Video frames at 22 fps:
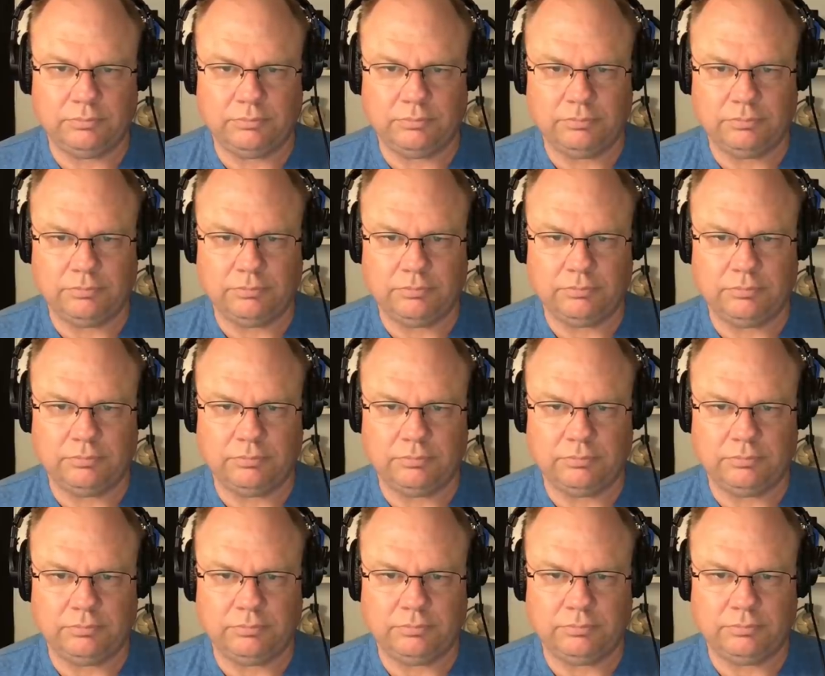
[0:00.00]

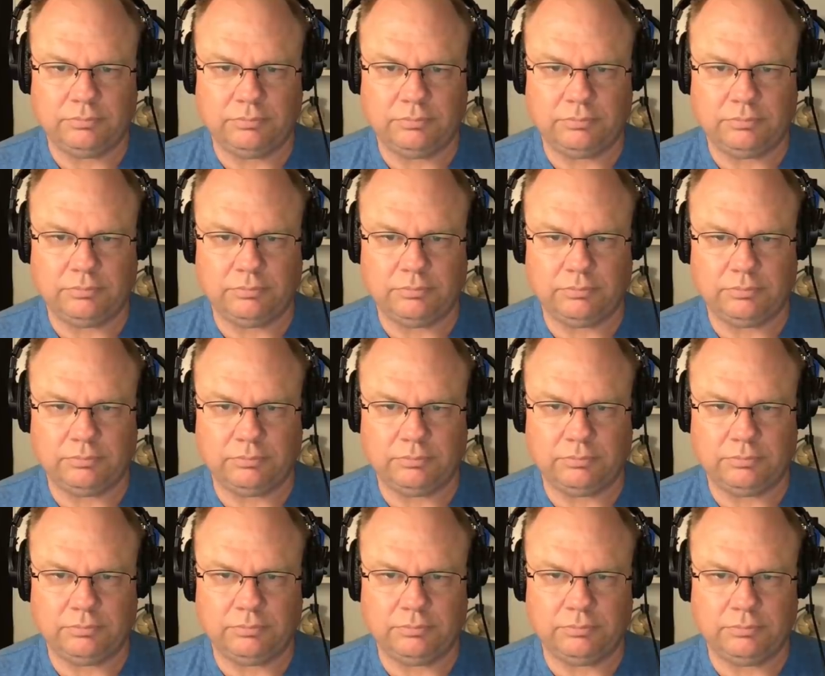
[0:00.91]

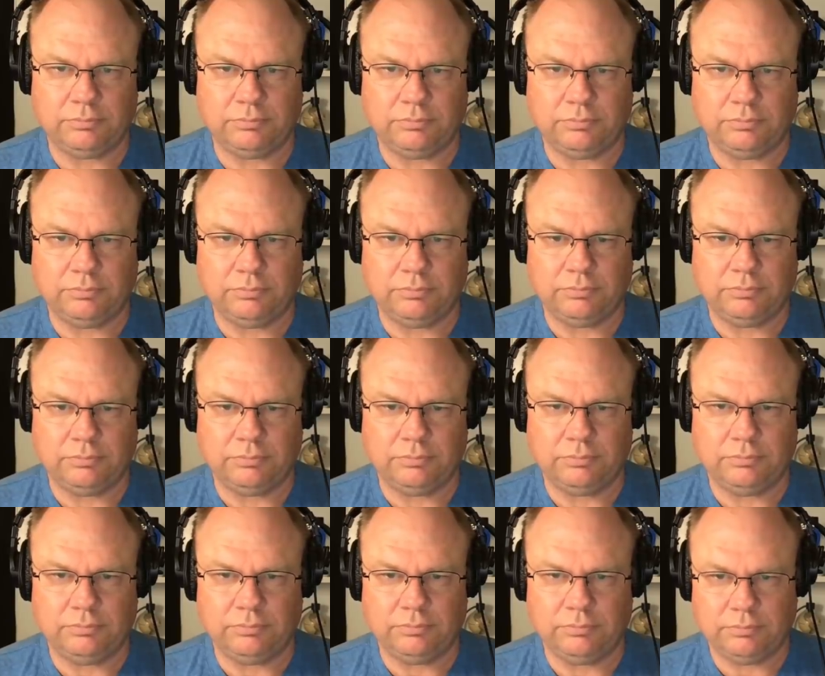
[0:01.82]

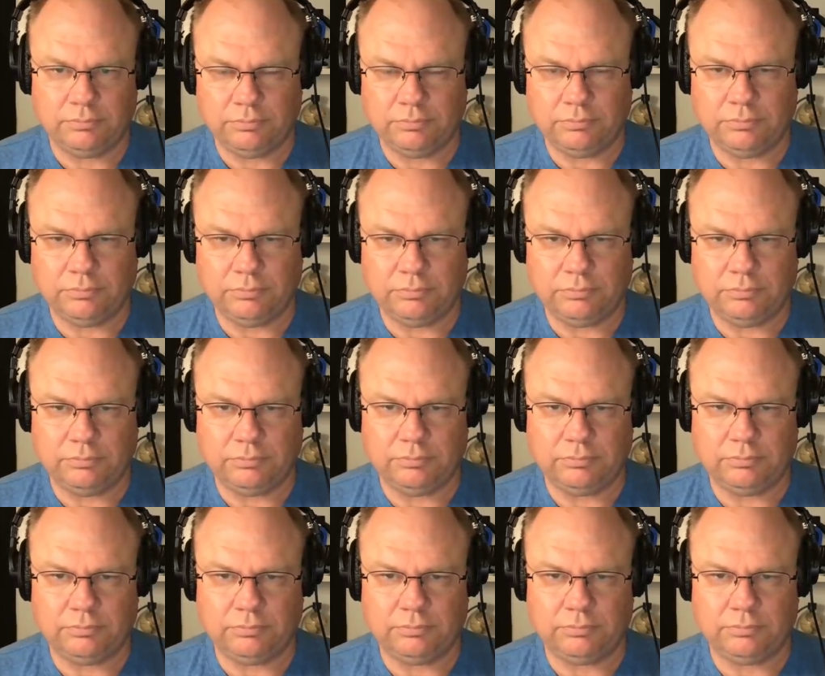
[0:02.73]

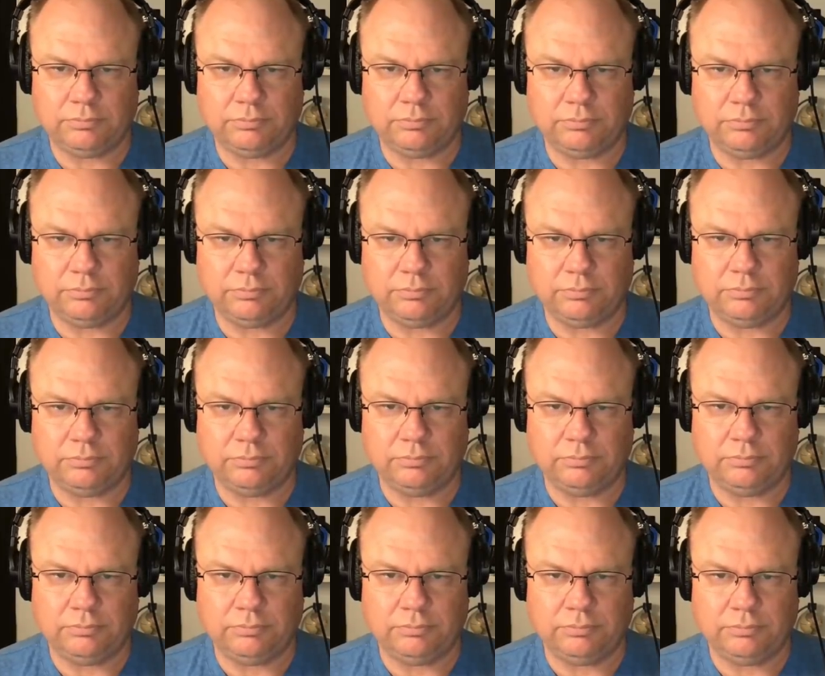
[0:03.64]

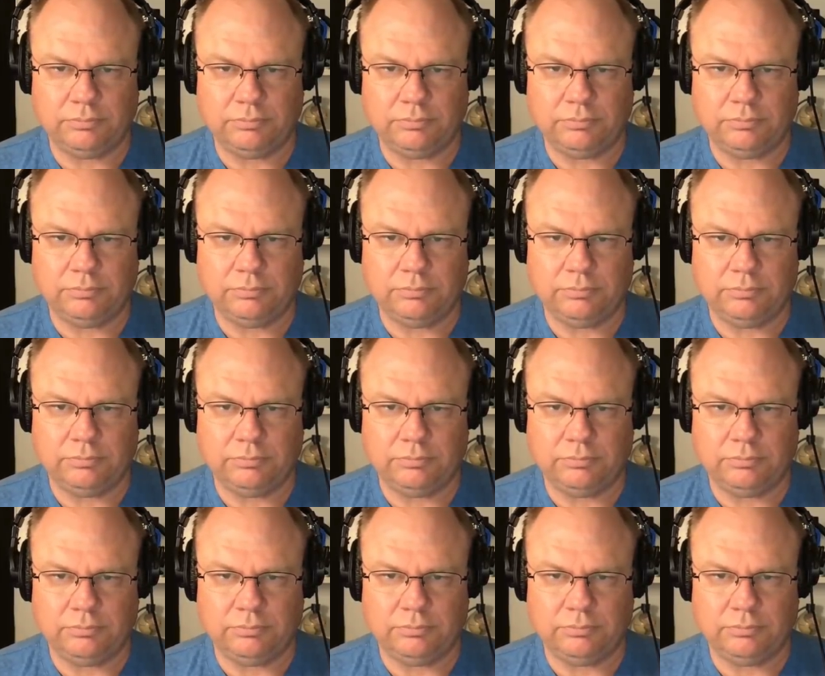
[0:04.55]

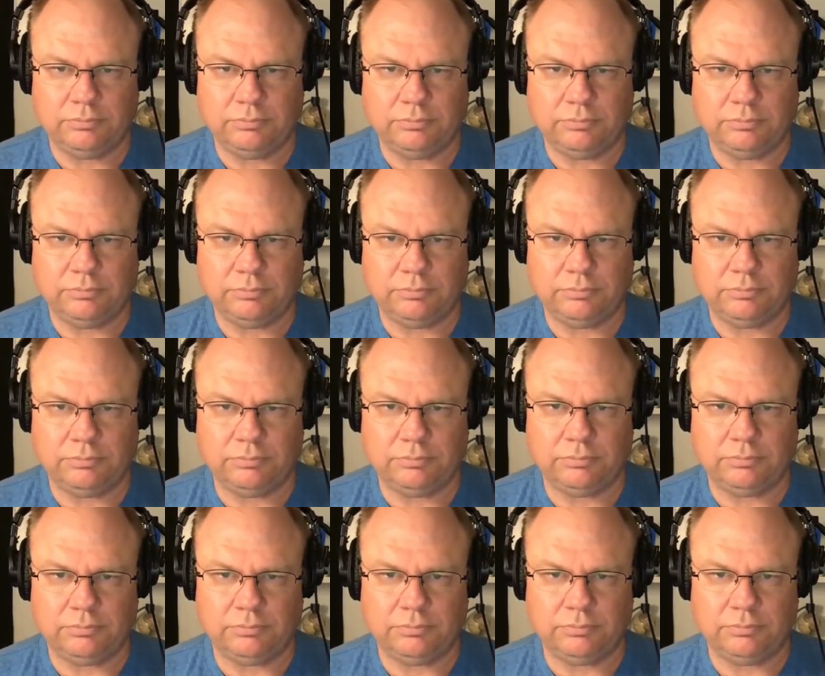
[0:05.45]

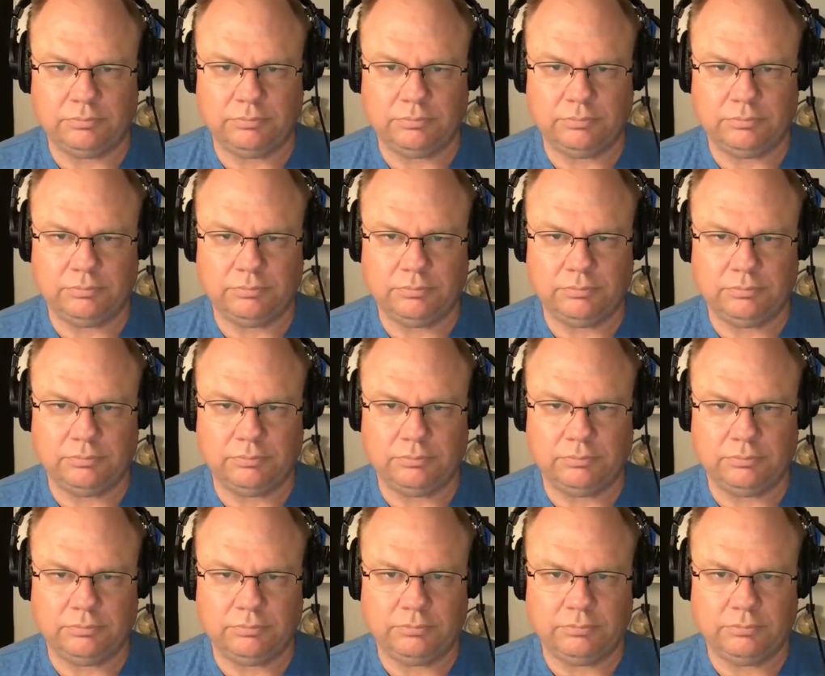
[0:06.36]

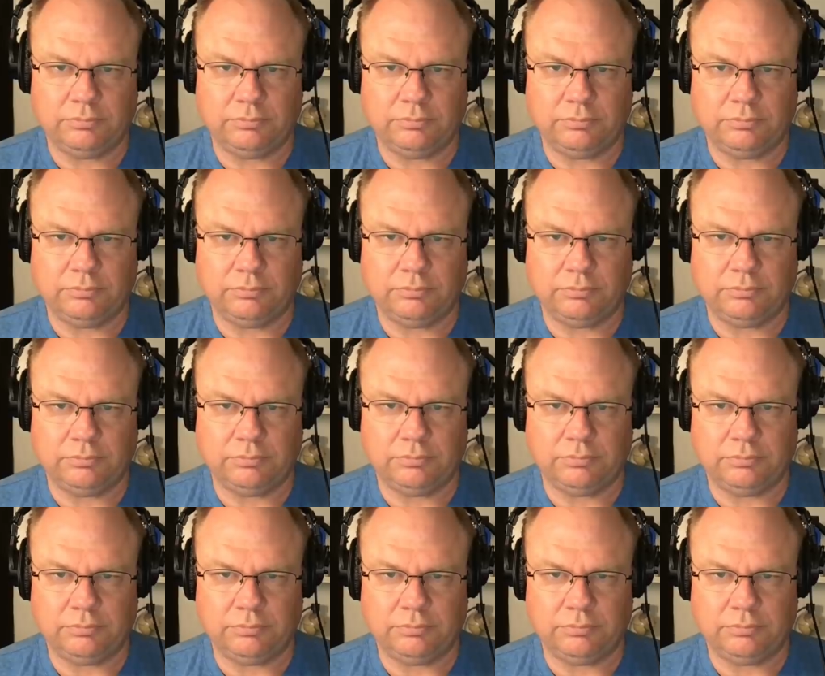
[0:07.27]
No words are spoken by the person on screen.